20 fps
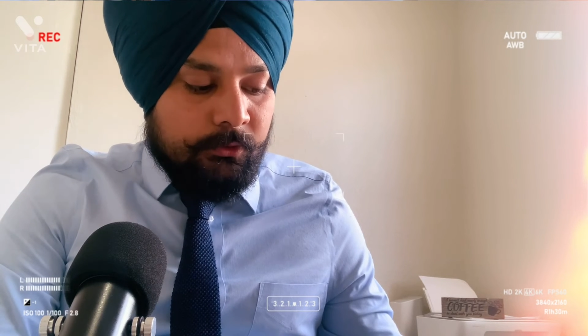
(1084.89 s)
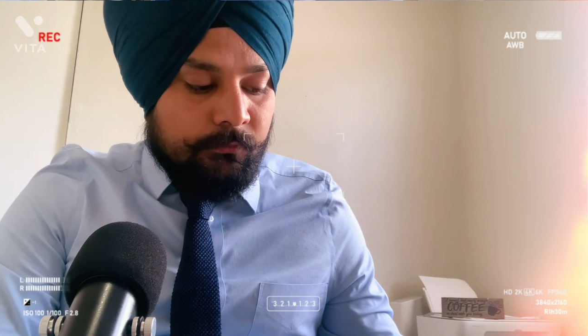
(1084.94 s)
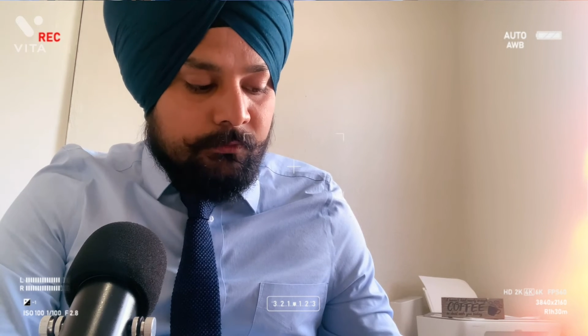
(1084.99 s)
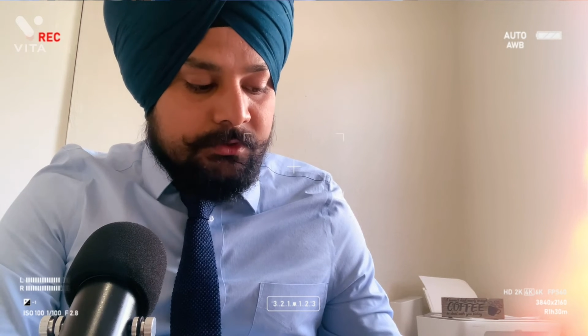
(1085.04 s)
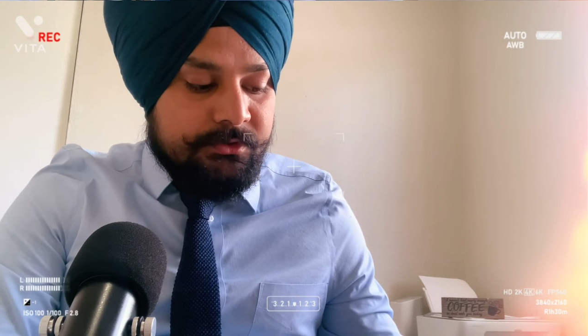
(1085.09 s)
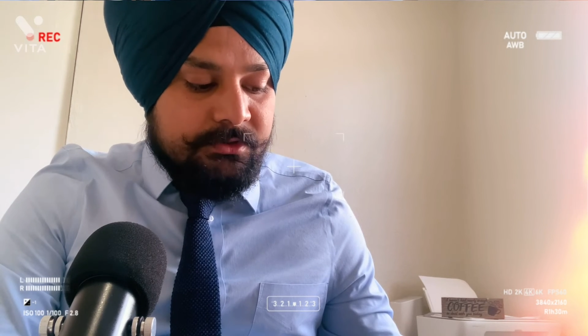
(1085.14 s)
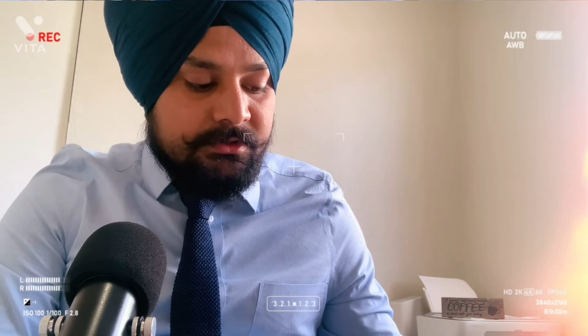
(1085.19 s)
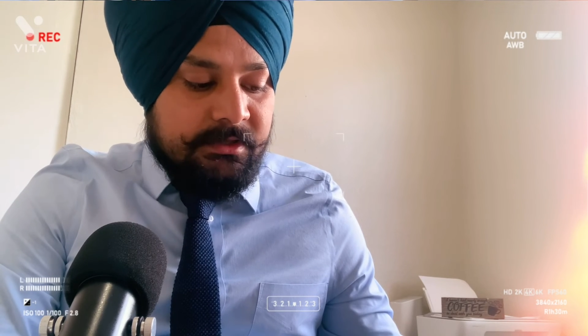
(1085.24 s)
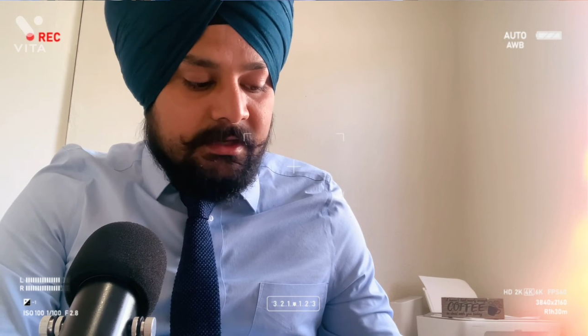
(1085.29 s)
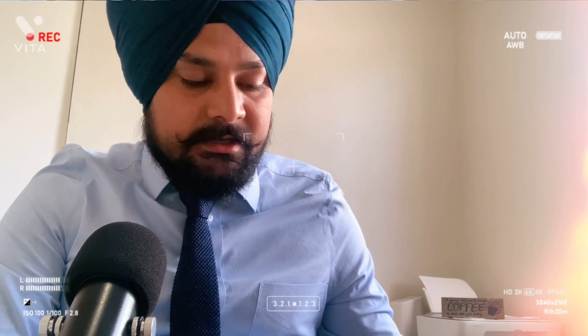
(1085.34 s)

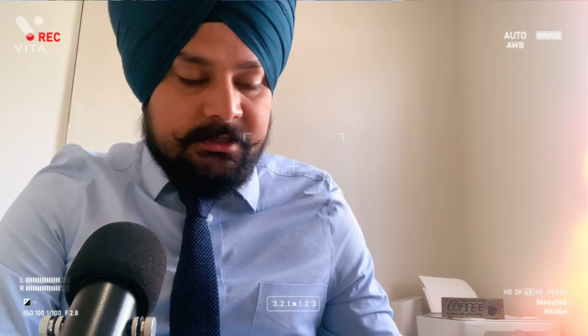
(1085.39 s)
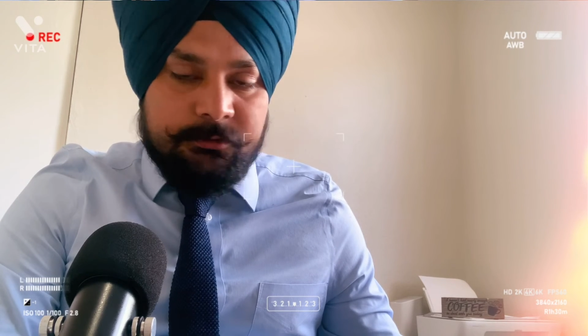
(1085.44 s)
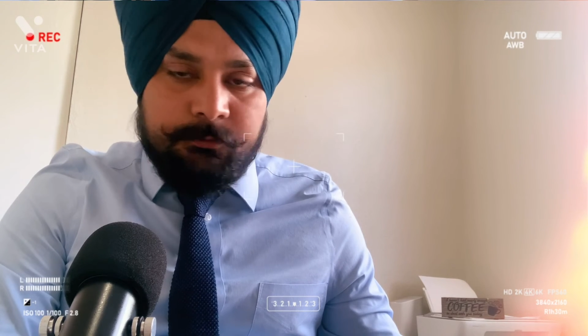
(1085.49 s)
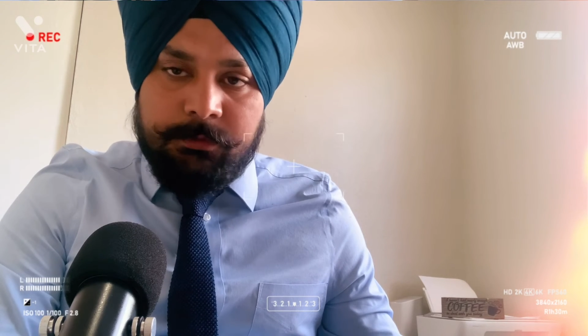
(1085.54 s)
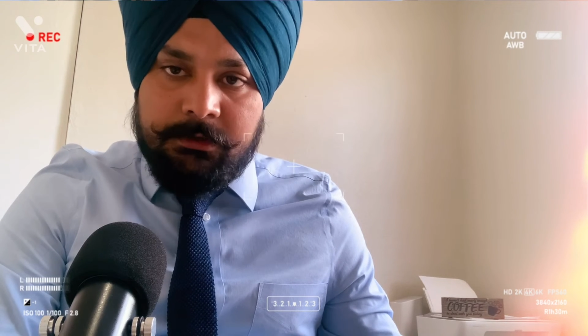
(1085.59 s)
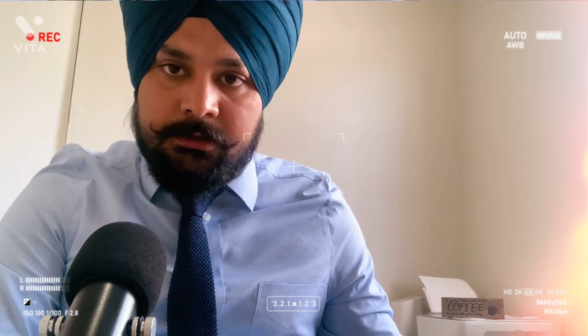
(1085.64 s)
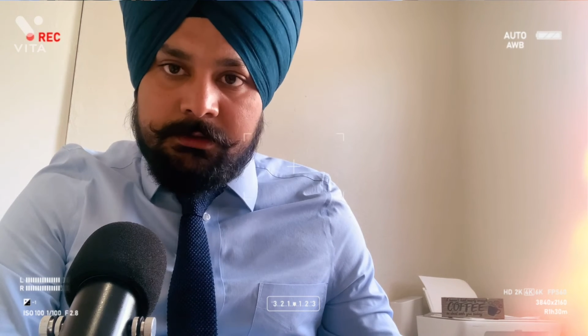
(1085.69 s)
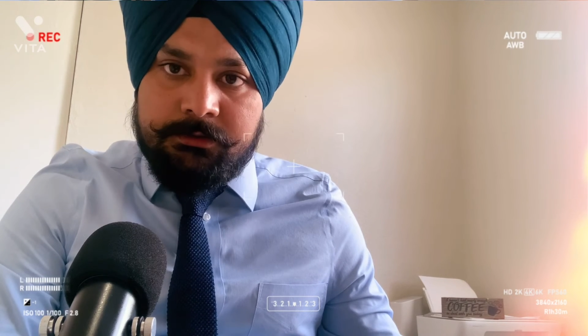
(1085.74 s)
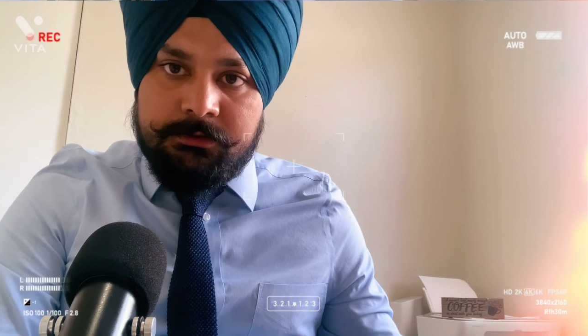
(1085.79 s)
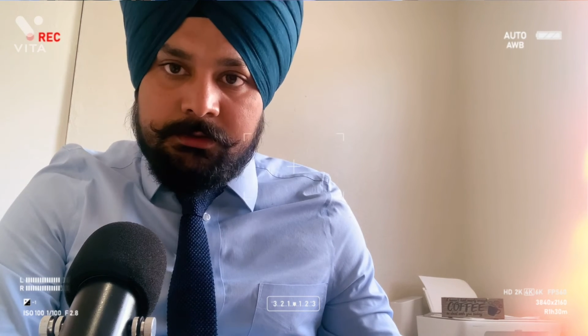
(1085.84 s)
which the
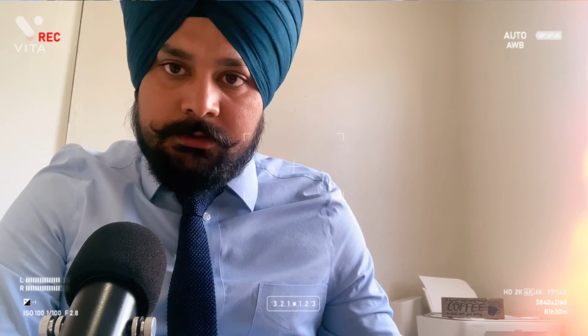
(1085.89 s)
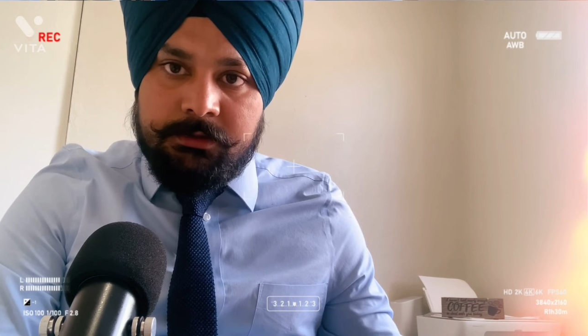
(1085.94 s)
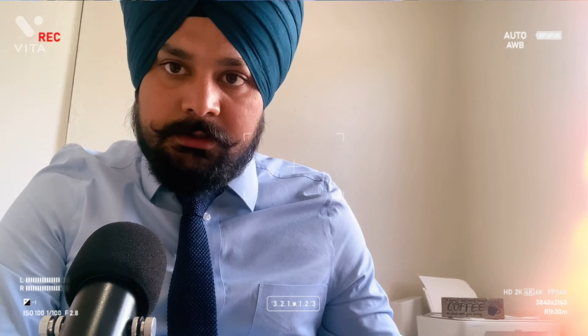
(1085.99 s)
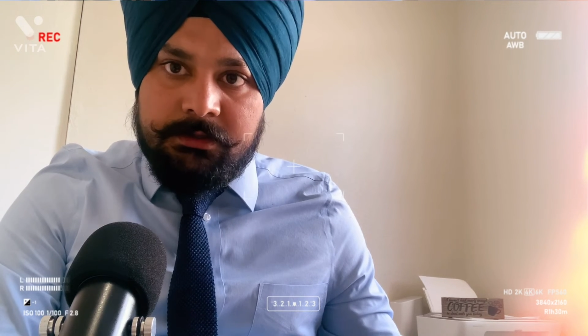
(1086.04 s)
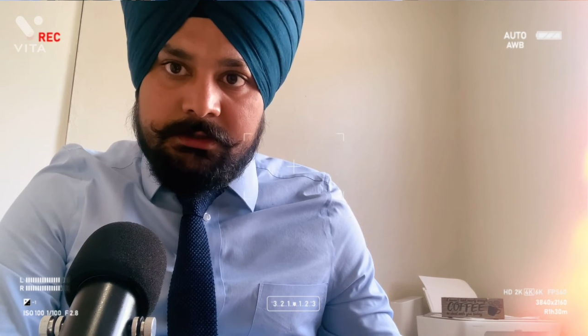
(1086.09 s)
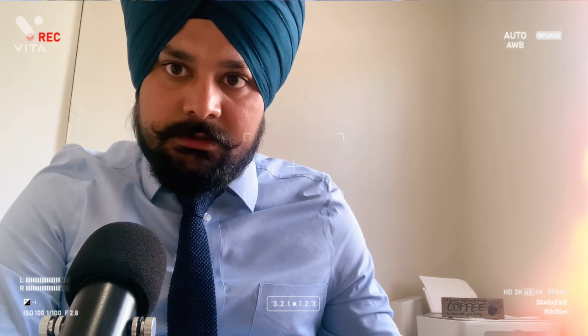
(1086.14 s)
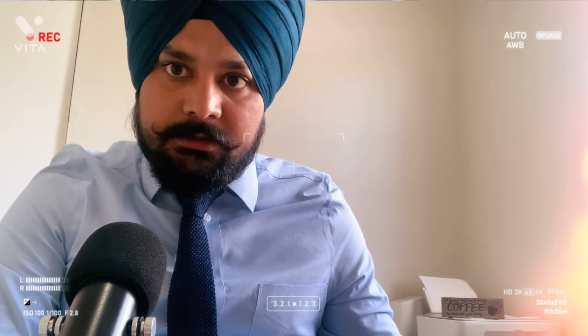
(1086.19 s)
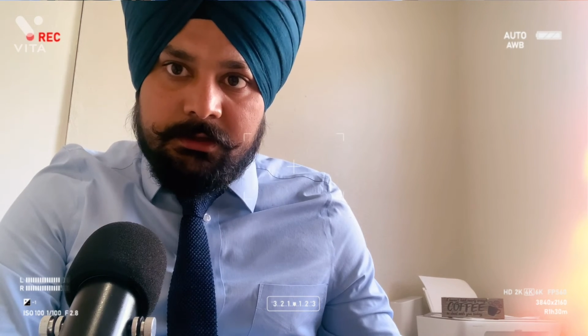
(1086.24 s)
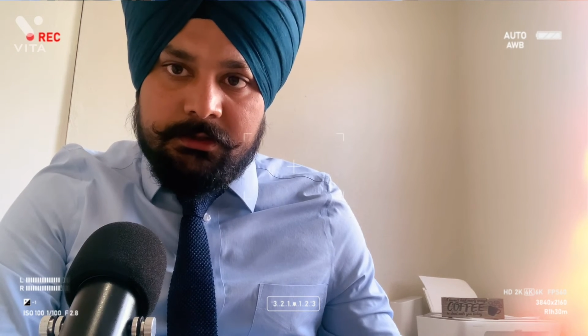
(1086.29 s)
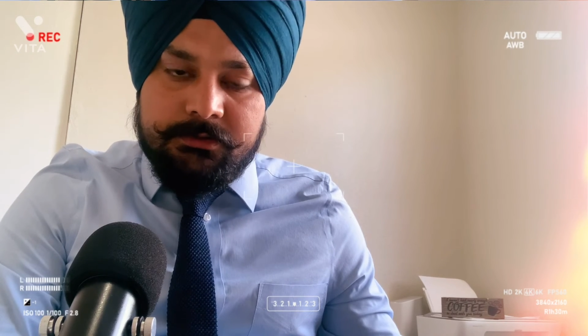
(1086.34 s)
expansion
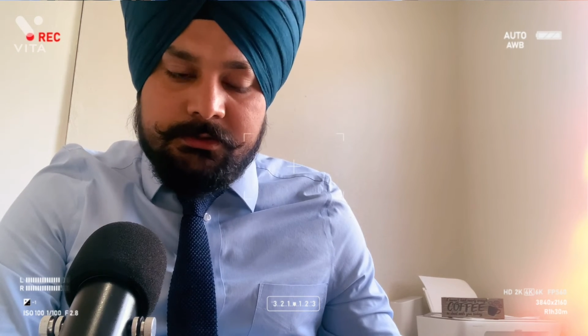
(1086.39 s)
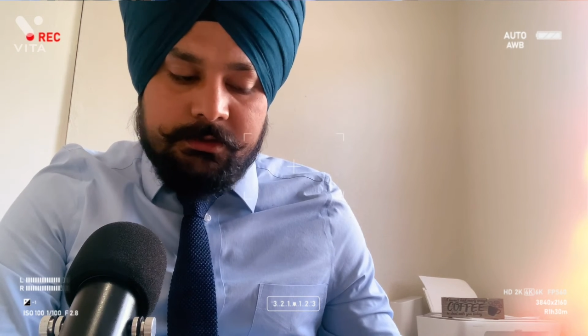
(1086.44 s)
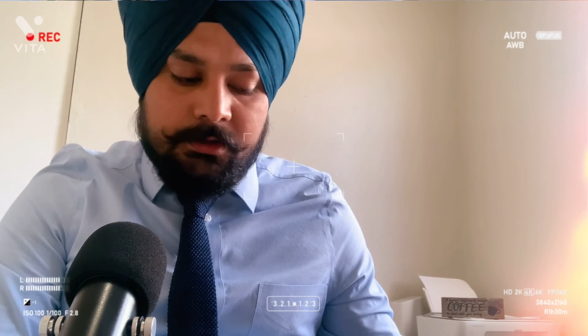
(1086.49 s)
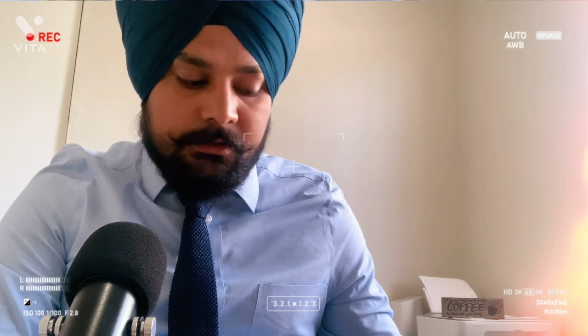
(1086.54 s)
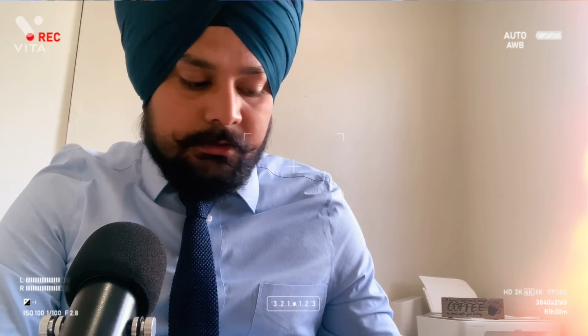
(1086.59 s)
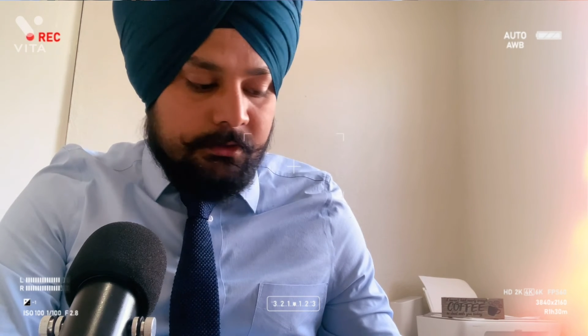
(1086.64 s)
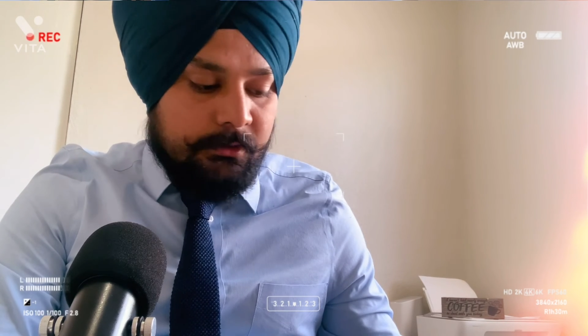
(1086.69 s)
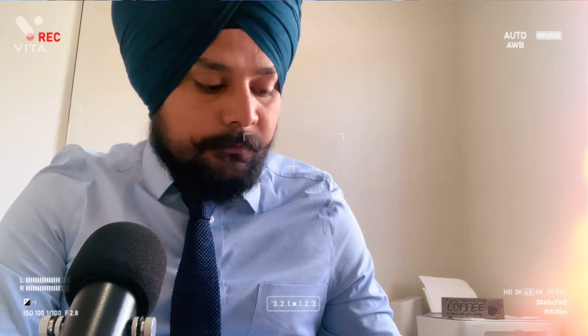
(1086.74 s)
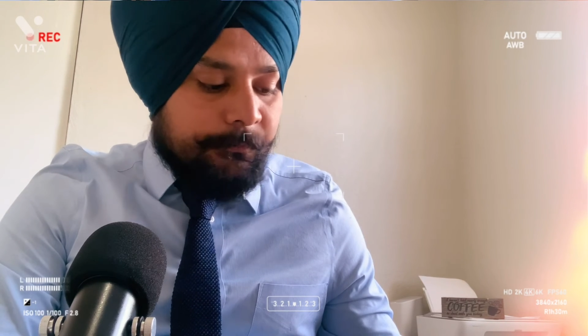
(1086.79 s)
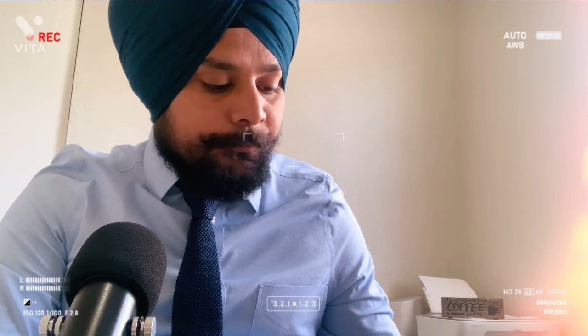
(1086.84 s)
is
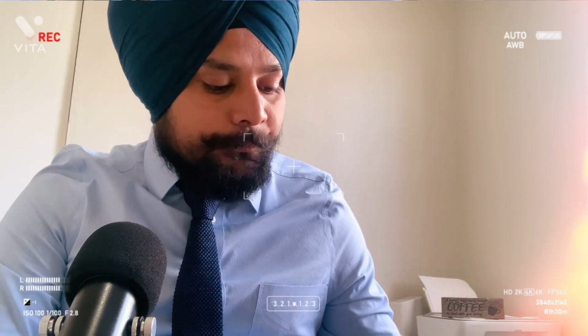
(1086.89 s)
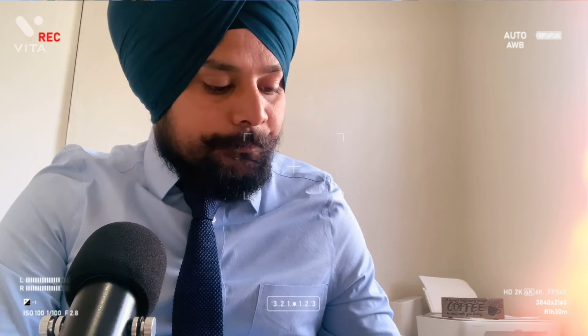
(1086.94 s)
constructed.